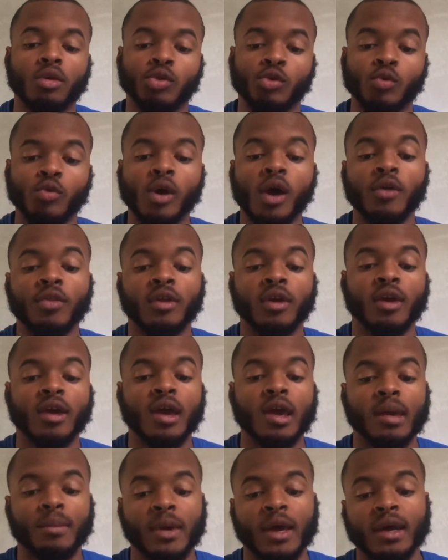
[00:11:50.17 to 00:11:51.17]
throughout the
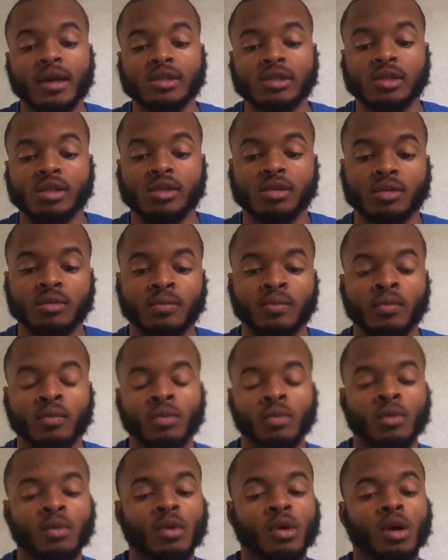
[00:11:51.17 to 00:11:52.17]
game, actually.
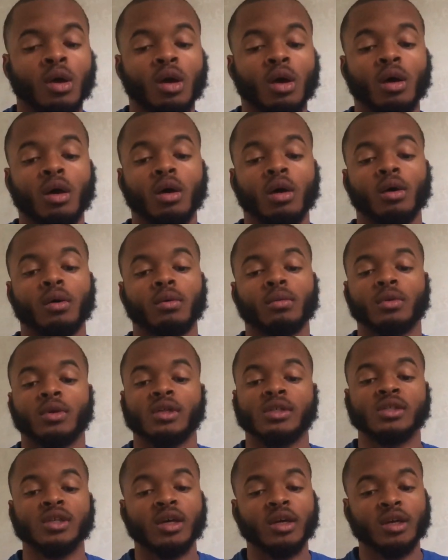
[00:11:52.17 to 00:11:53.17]

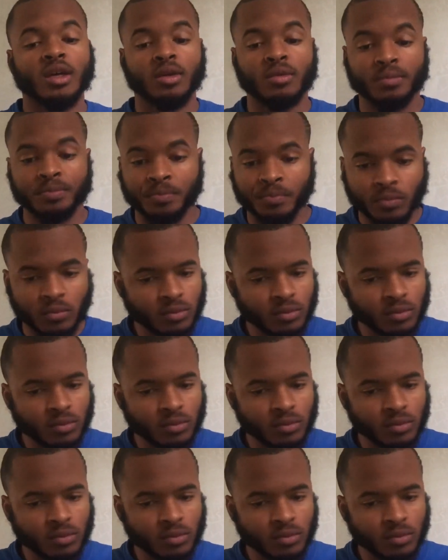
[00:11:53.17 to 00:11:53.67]
Kentucky,